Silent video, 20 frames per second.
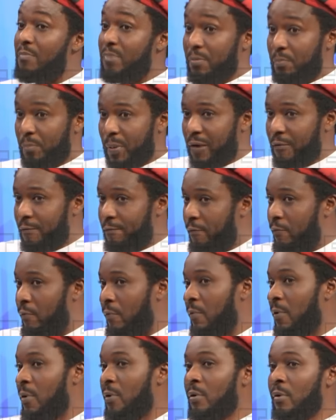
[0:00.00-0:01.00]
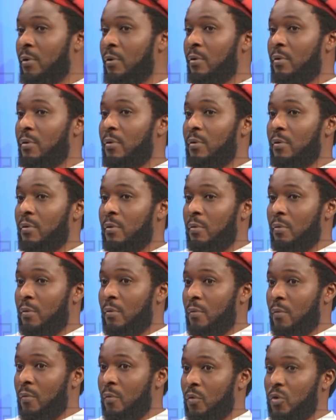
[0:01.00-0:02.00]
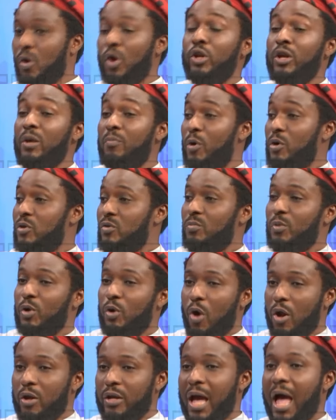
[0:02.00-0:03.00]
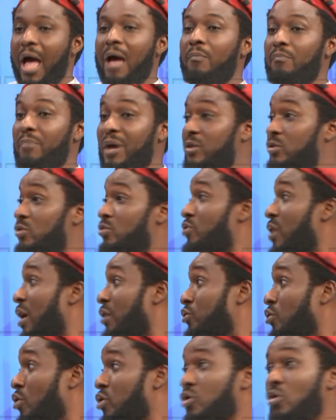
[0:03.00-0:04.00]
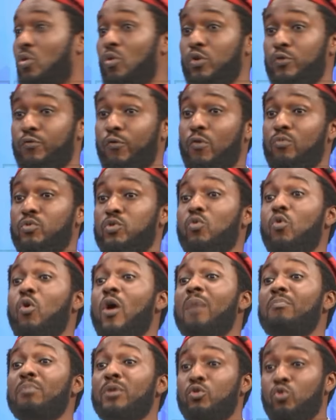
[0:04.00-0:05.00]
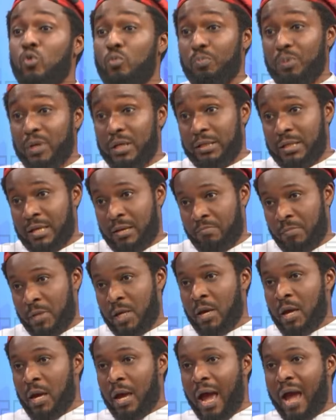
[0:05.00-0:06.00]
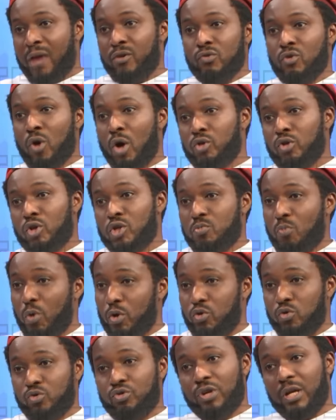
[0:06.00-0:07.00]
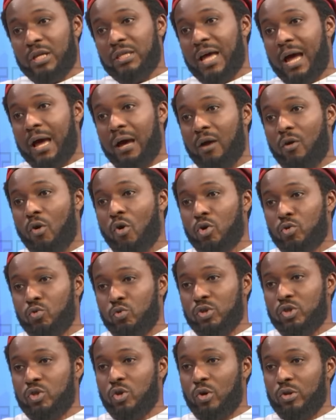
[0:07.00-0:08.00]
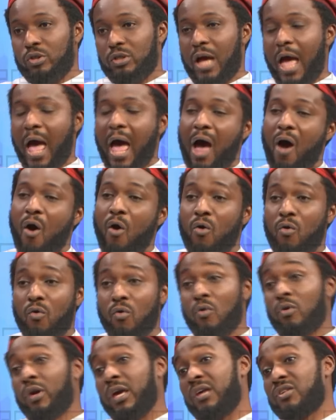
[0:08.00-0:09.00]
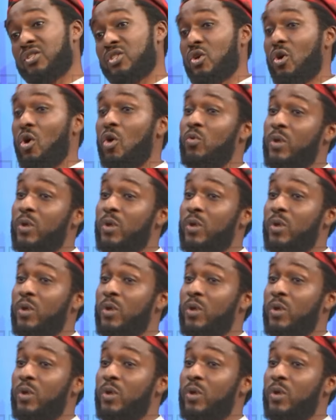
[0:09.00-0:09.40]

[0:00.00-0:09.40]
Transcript: can be painful. It is painful. Your neighbors will be calling, ah, my children just closed from school, help me to pick them. And you know those small children that God will judge. Ah, Uncle Kaycee,